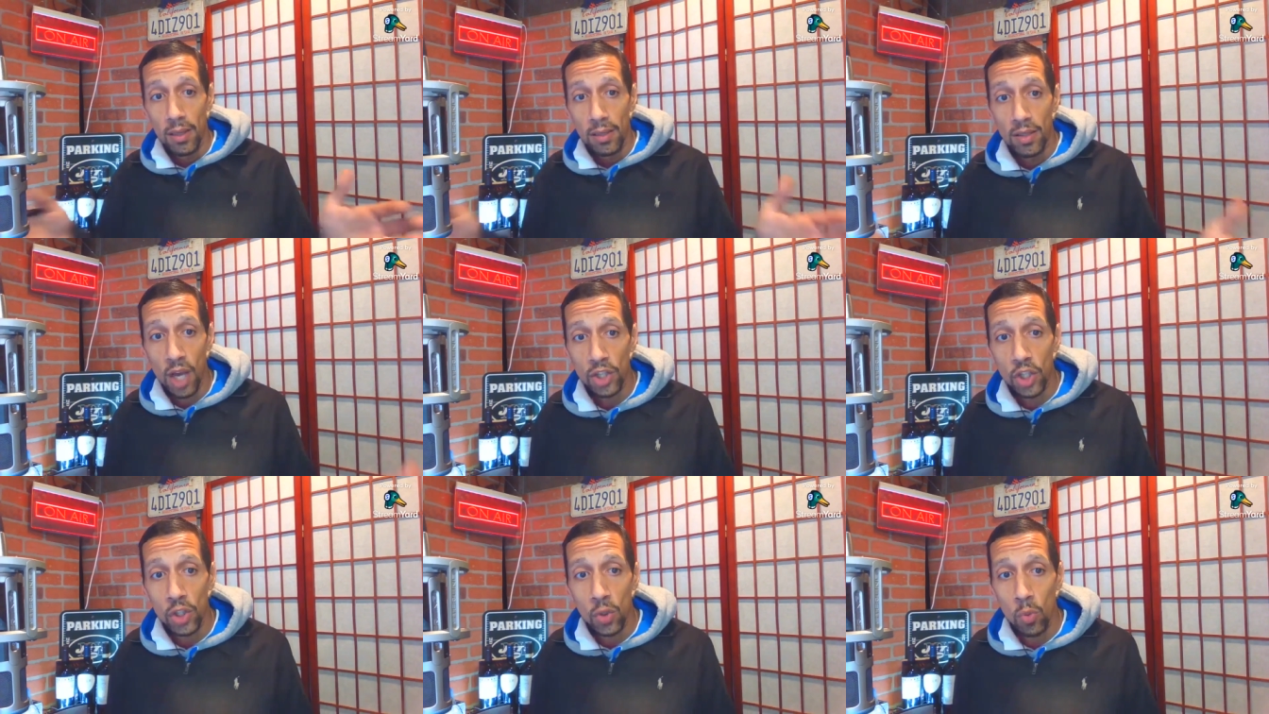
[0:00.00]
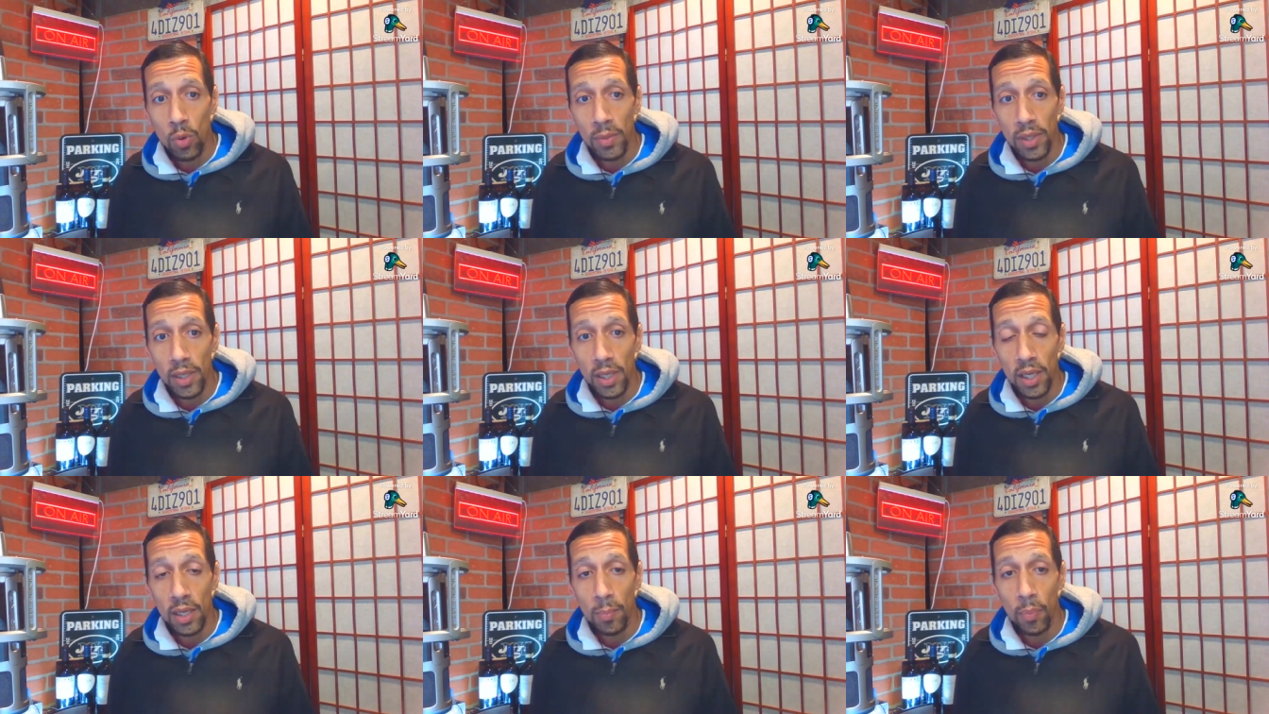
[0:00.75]
touching the woman
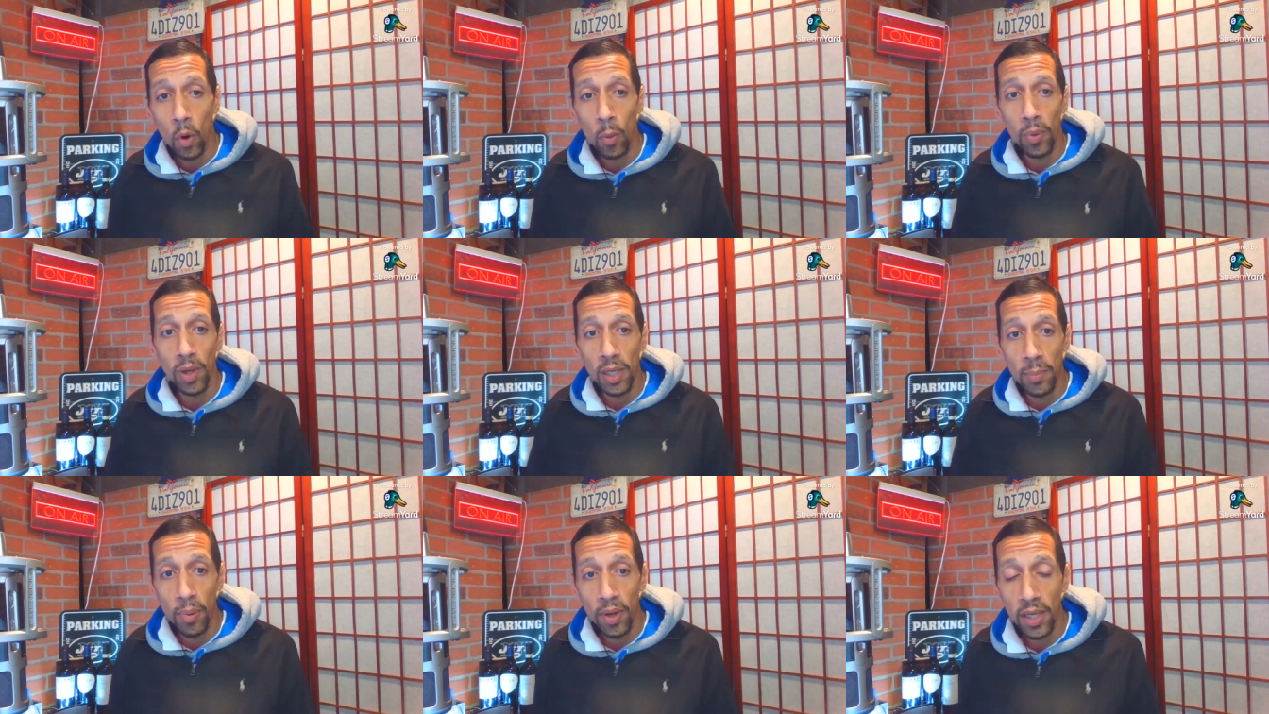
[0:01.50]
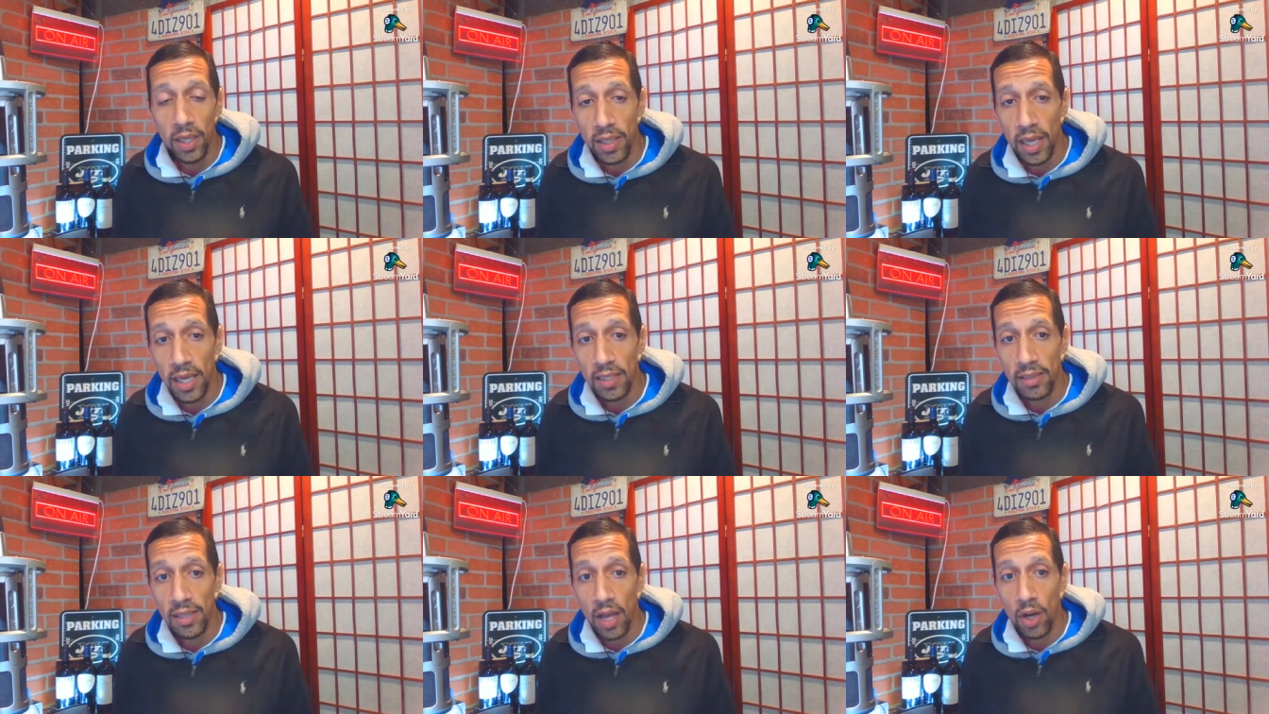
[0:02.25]
inappropriately, putting his hands
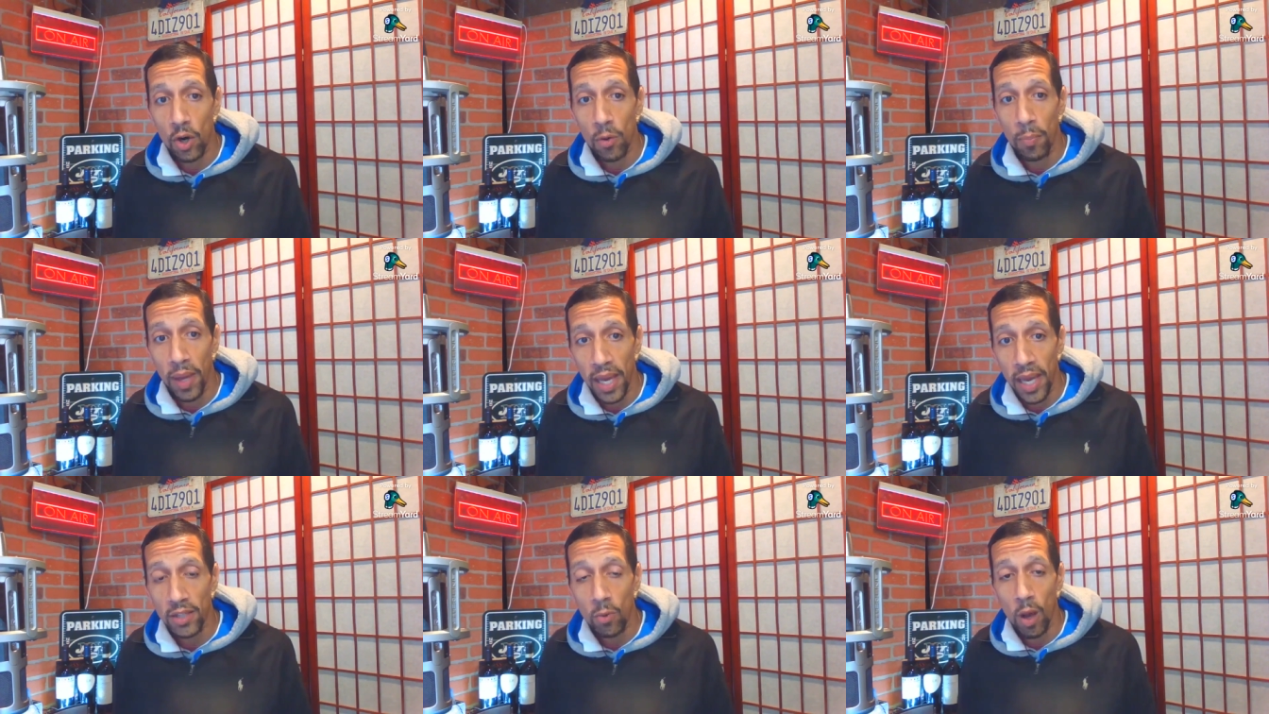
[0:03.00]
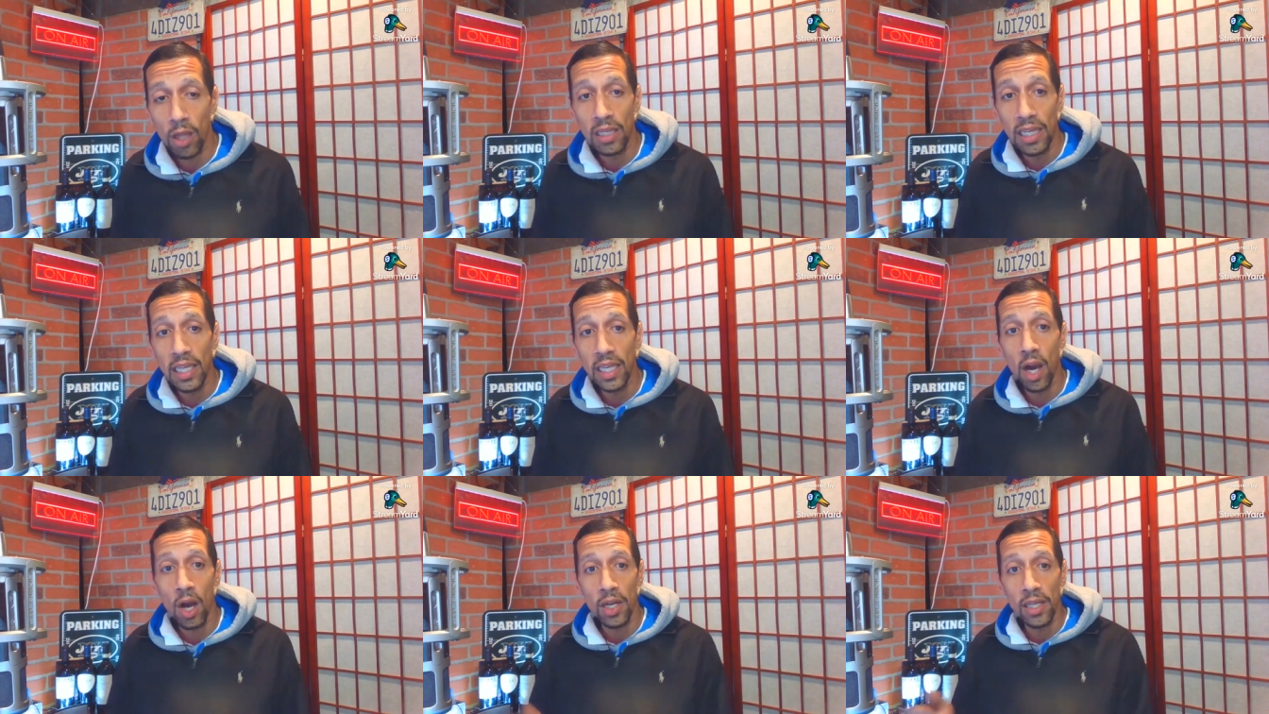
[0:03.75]
down her pants while leaning
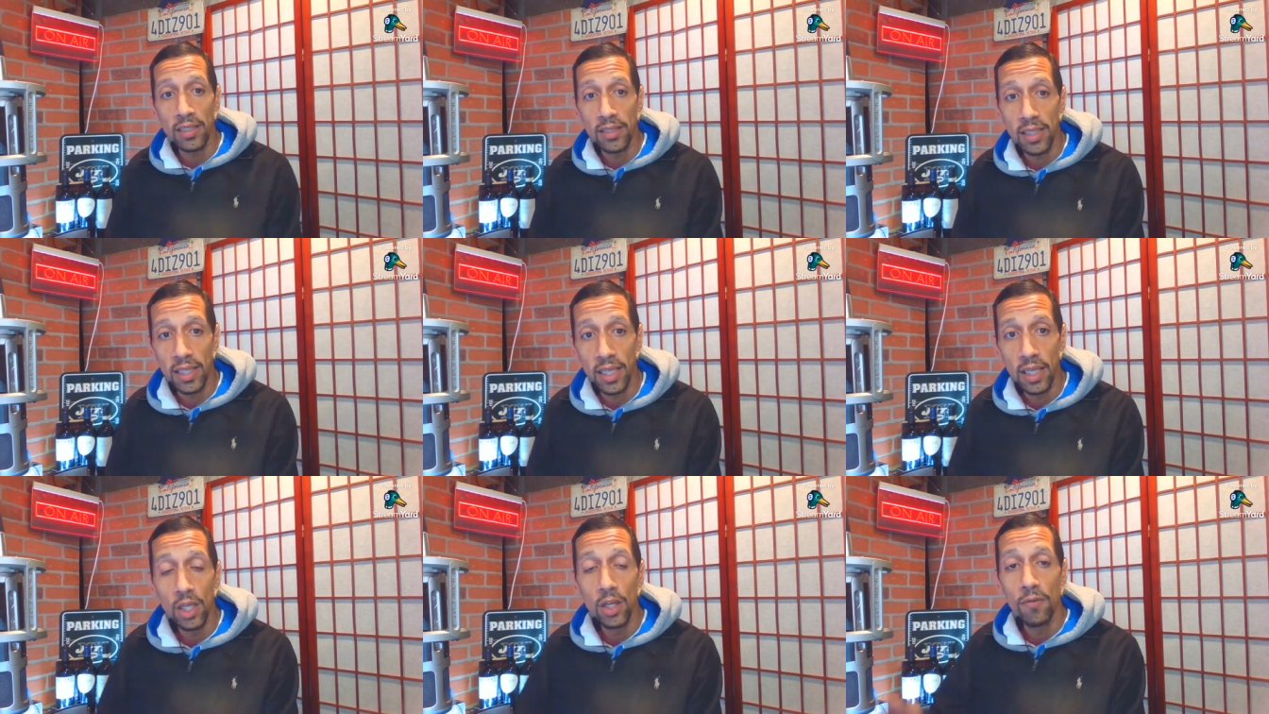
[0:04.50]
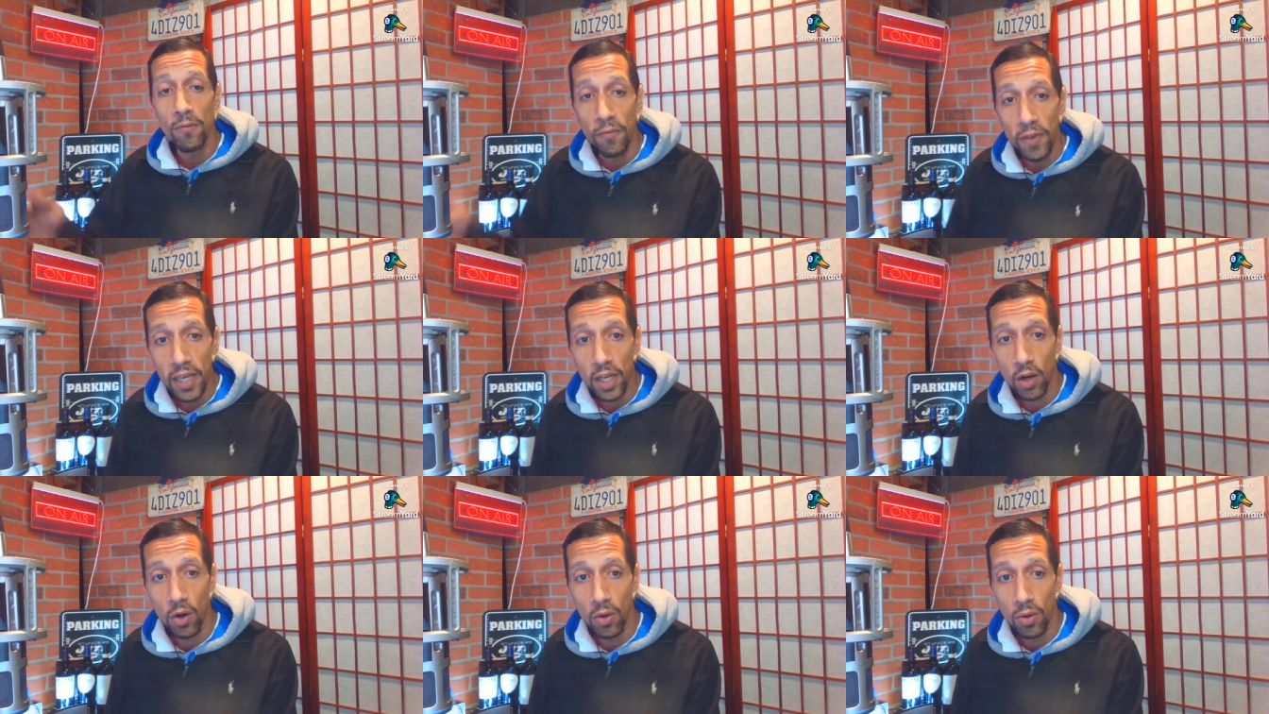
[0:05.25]
on a city
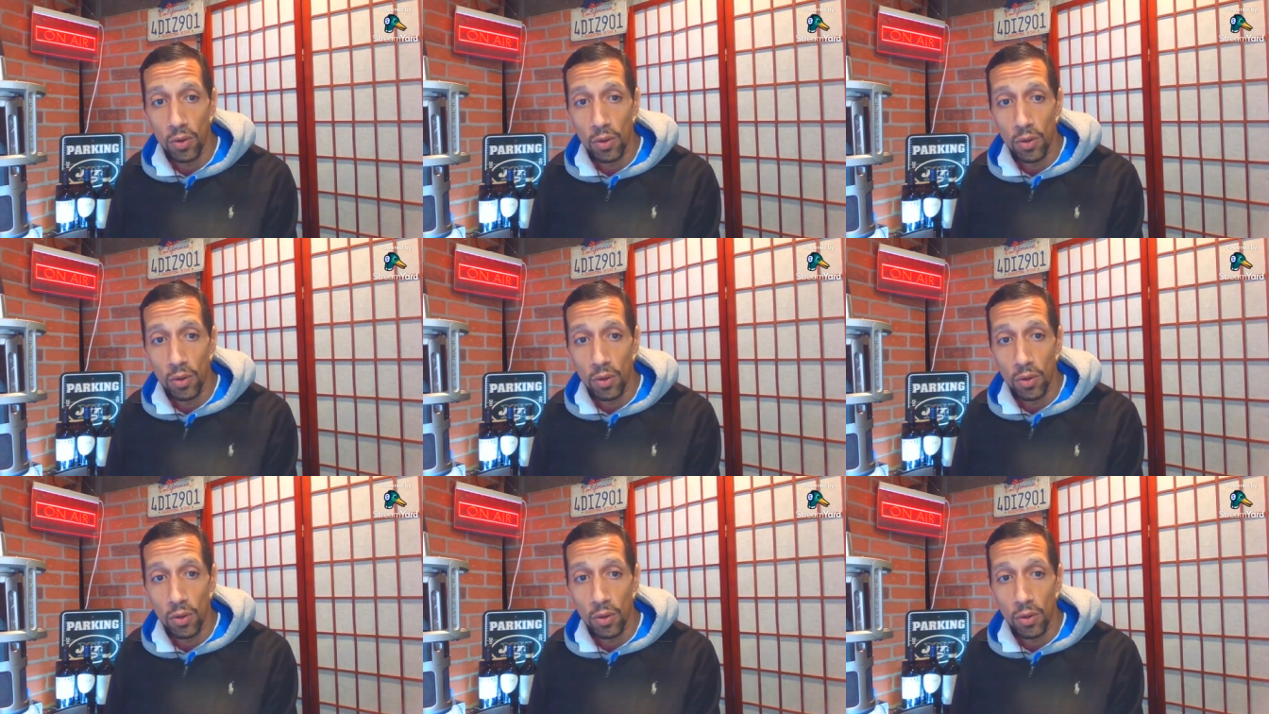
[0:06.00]
vehicle.